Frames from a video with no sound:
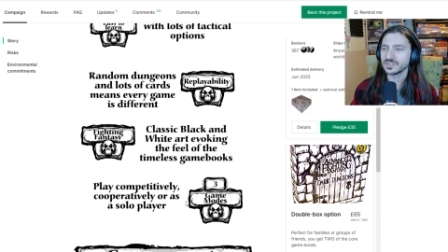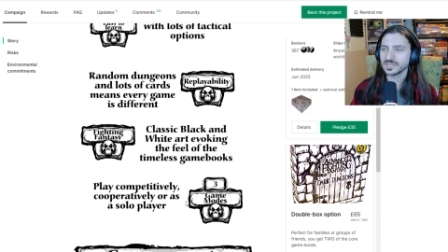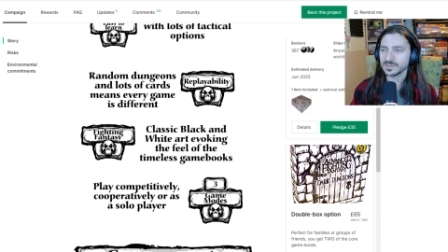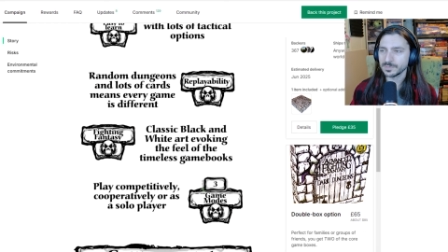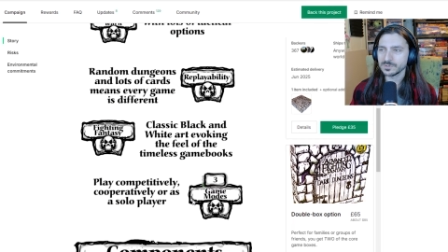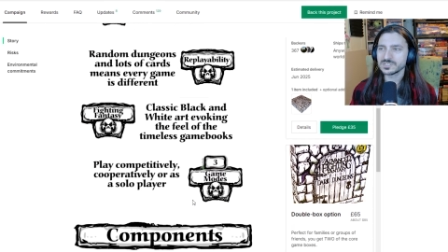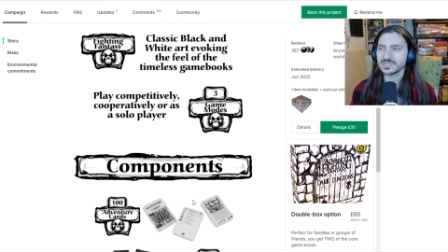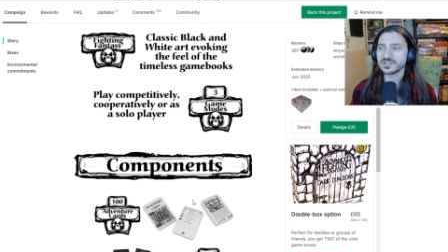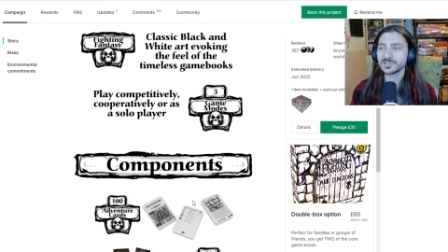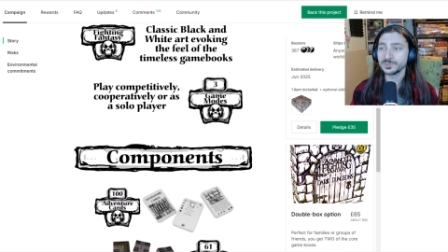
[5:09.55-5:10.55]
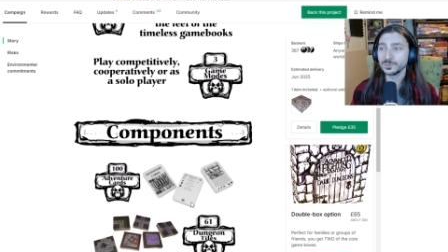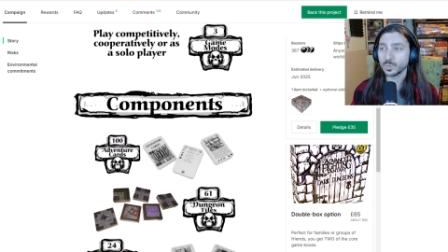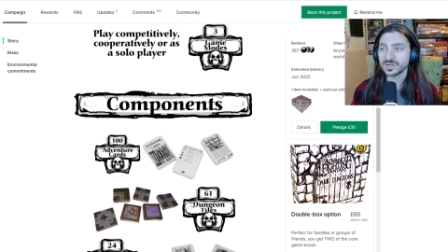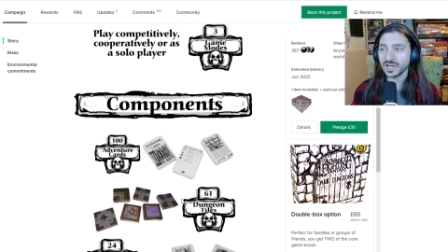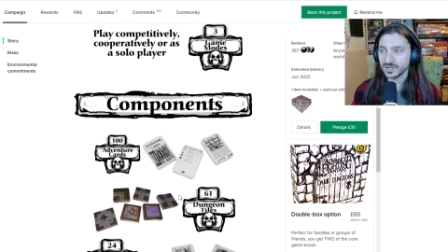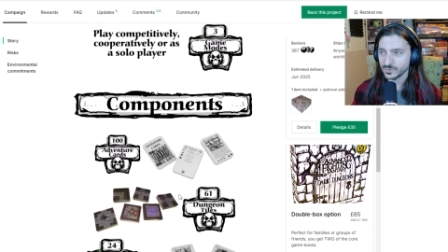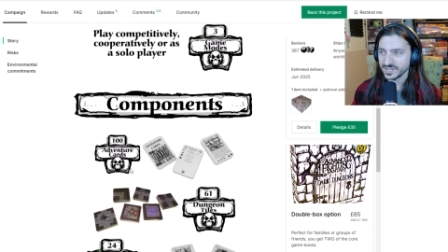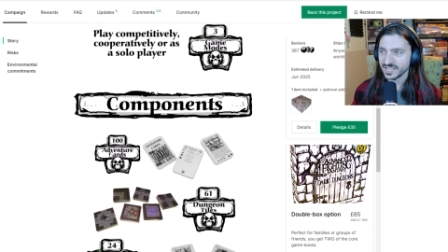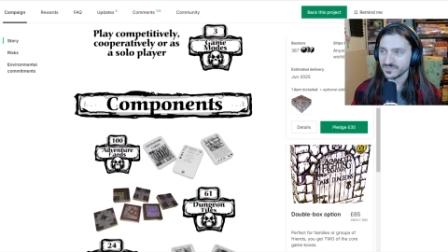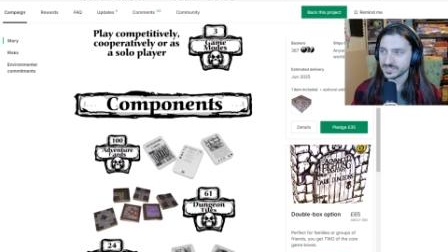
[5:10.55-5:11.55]
The components include one
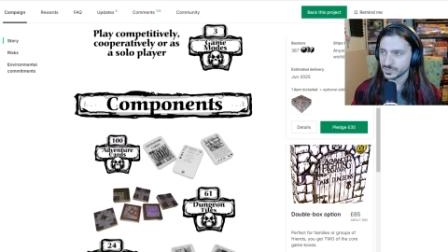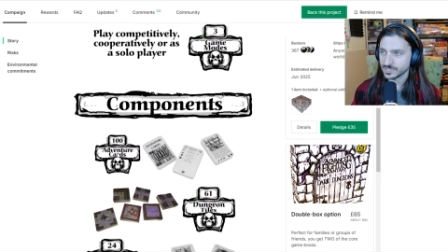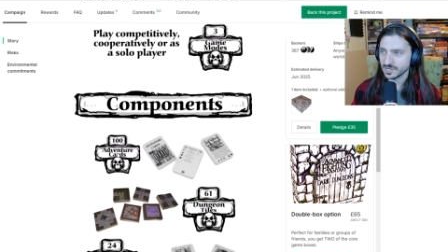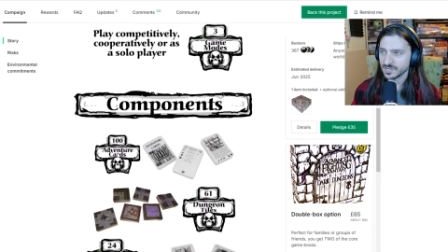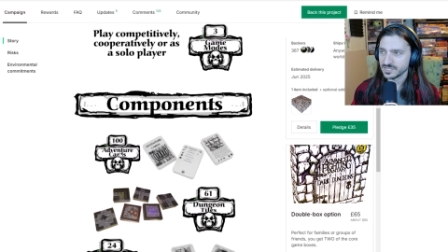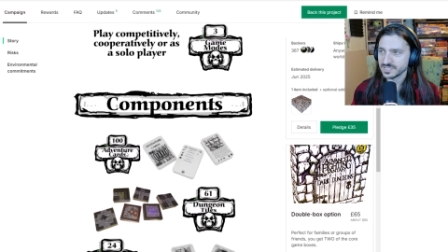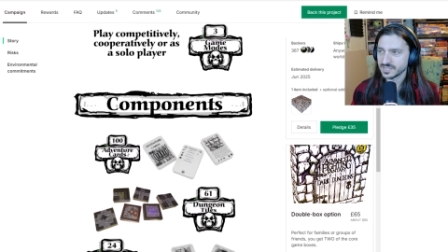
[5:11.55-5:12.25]
hundred adventure cards,